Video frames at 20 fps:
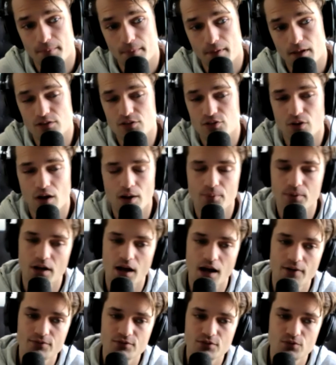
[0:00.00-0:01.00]
And so I would
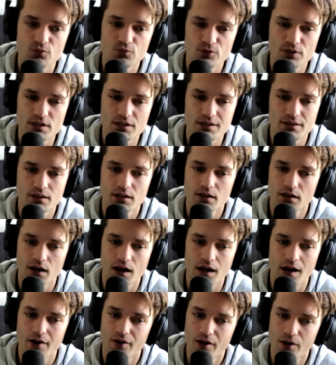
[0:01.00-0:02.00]
have to rethink
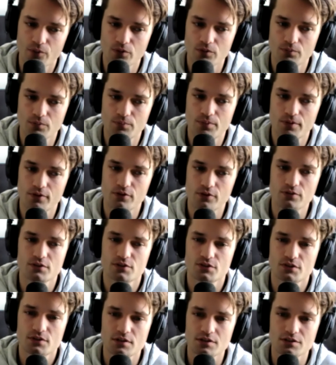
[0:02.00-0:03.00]
how I would
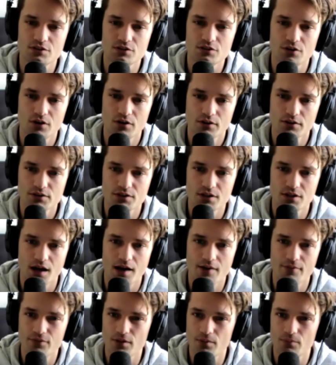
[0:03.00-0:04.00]
produce these songs to
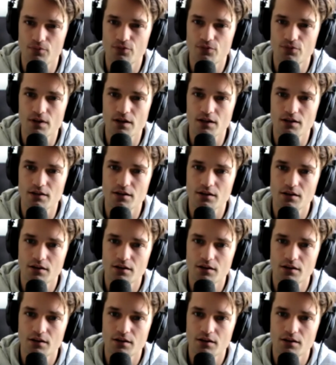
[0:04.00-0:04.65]
have them fit